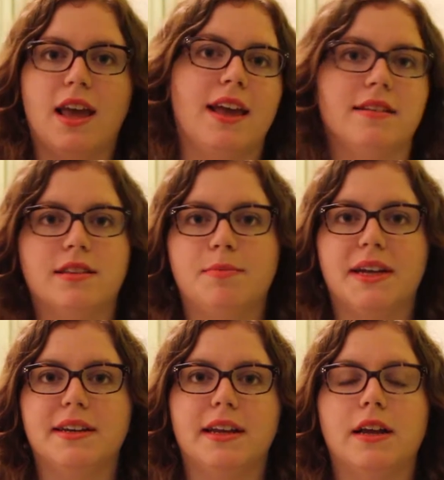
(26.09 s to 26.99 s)
and
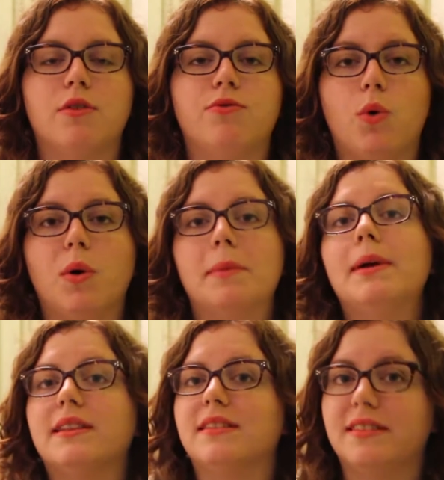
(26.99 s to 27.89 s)
spending 4
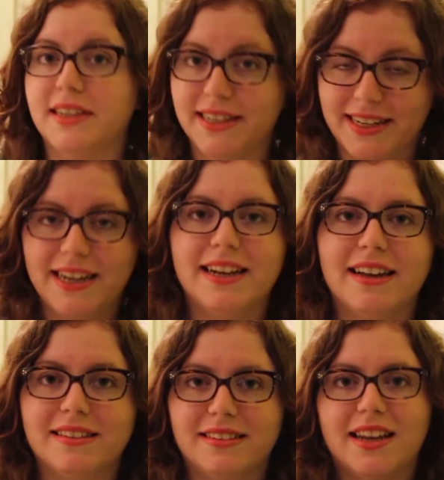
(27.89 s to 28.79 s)
months in
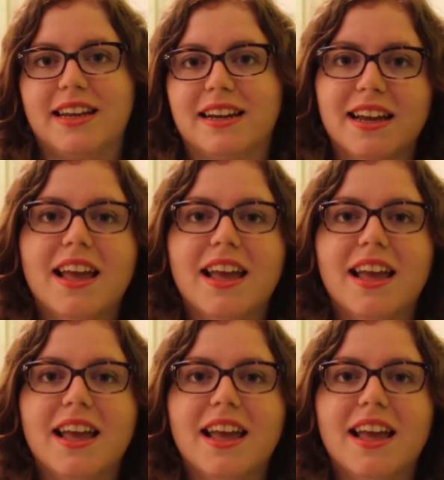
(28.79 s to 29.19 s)
Akita studying.